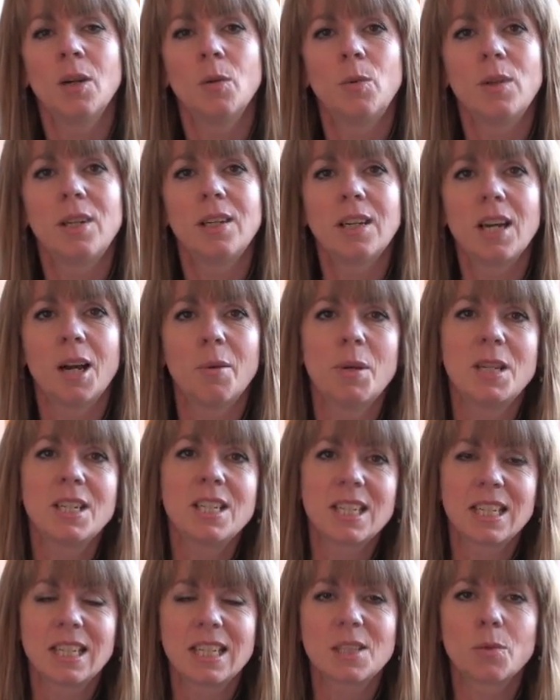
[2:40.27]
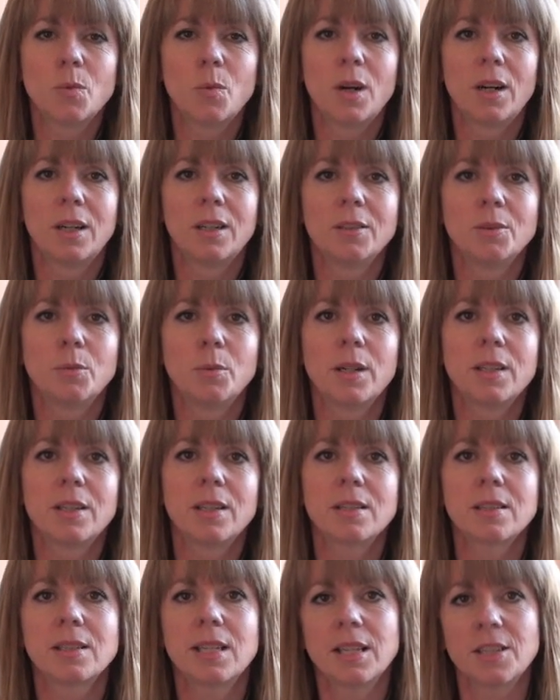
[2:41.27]
We come into this world with
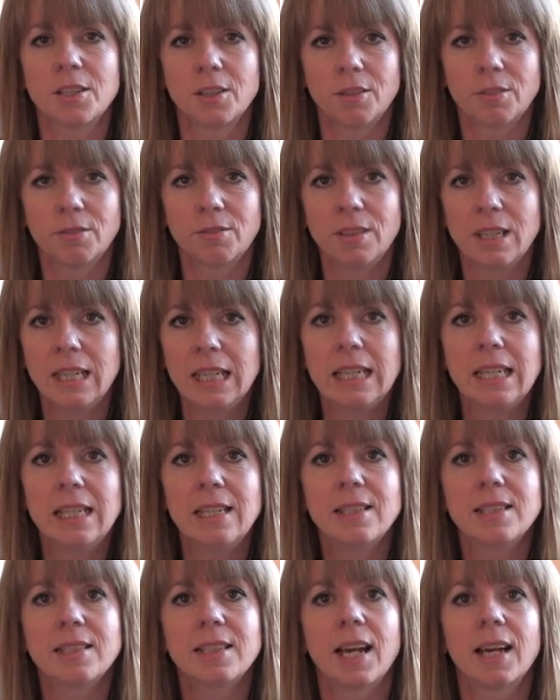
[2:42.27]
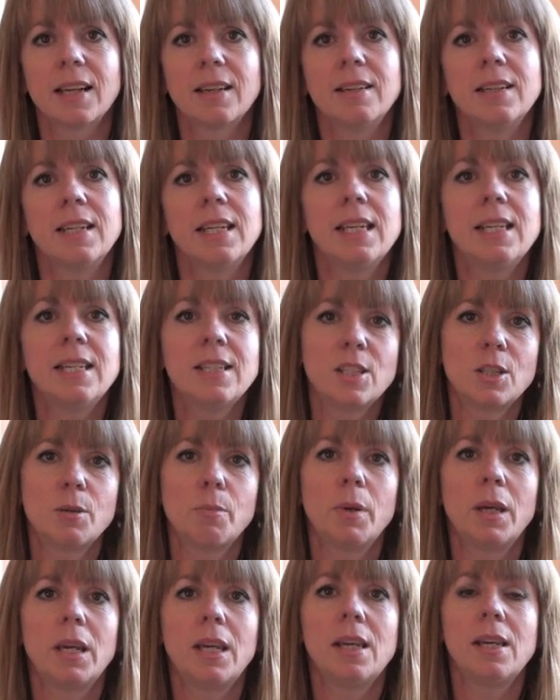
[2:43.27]
a set of needs that need to
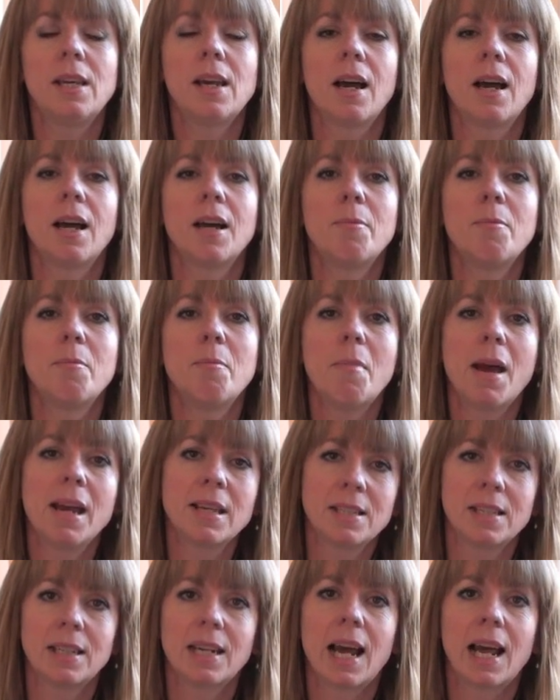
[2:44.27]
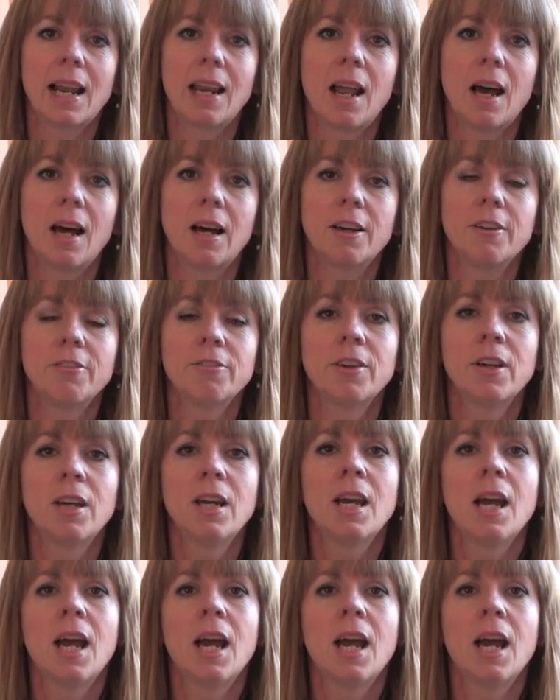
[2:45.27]
be met in our life,